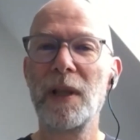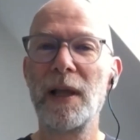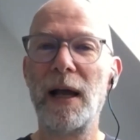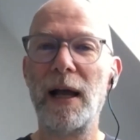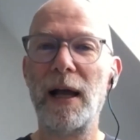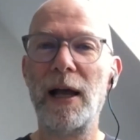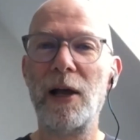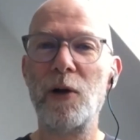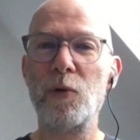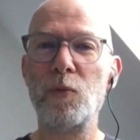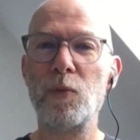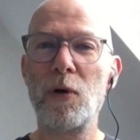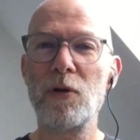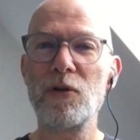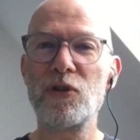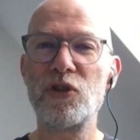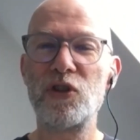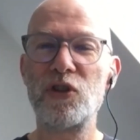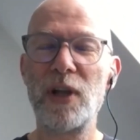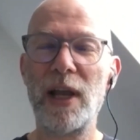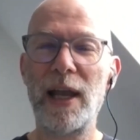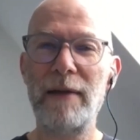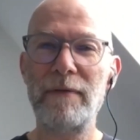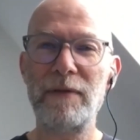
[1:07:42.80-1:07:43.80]

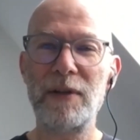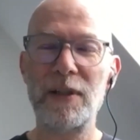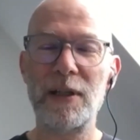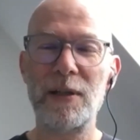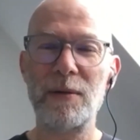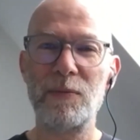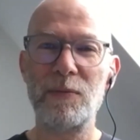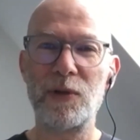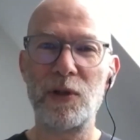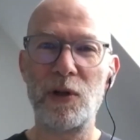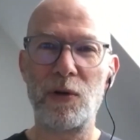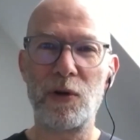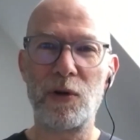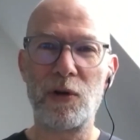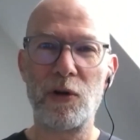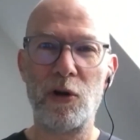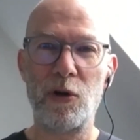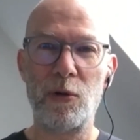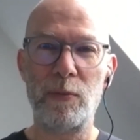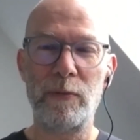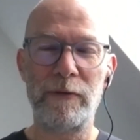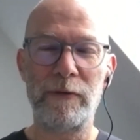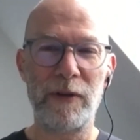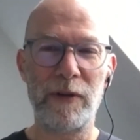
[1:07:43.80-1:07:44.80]
Watch
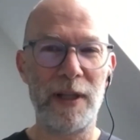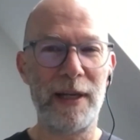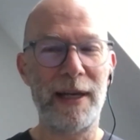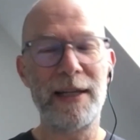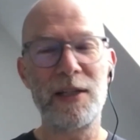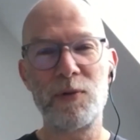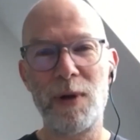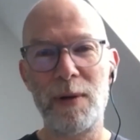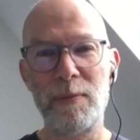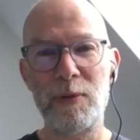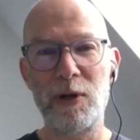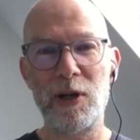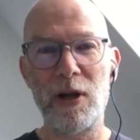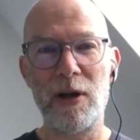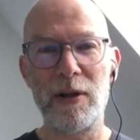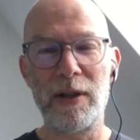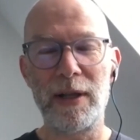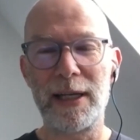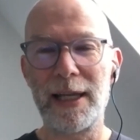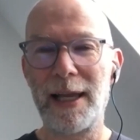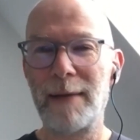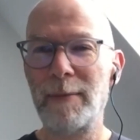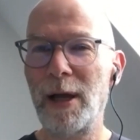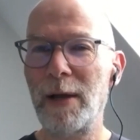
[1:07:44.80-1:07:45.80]
evernym.com for the next webinar
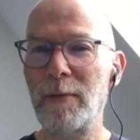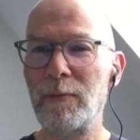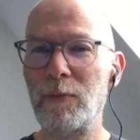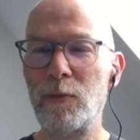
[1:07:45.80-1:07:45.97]
that come up.